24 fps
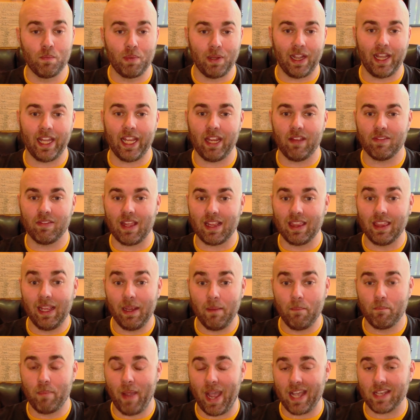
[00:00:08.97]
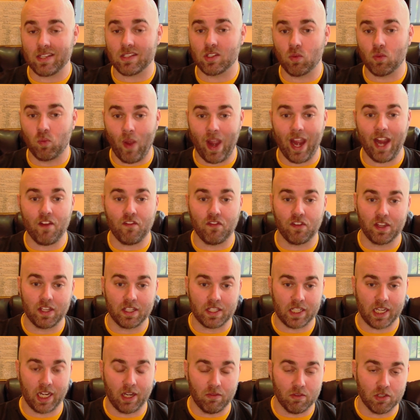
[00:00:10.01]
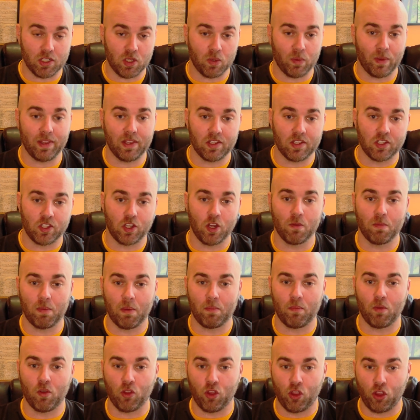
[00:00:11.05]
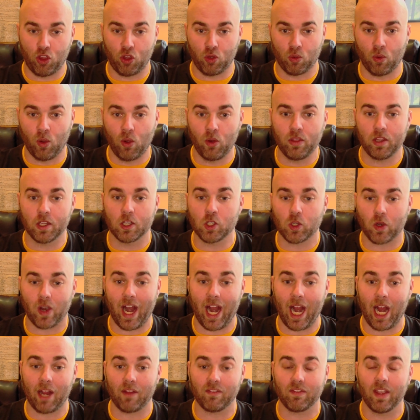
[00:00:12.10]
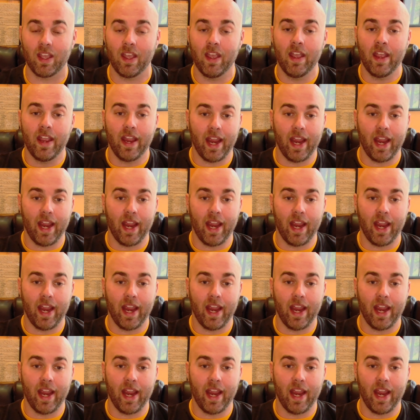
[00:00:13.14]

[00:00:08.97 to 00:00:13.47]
believe that the best way for the Steelers to win the Super Bowl through the draft